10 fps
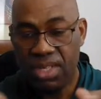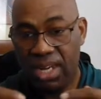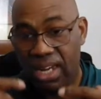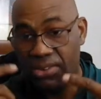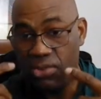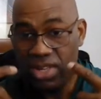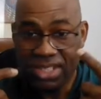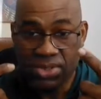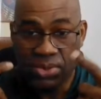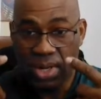I
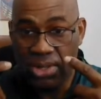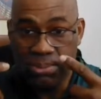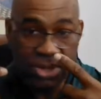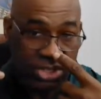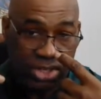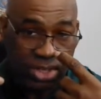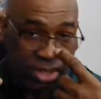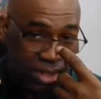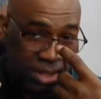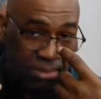wanted to go an
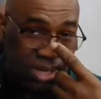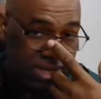operation on my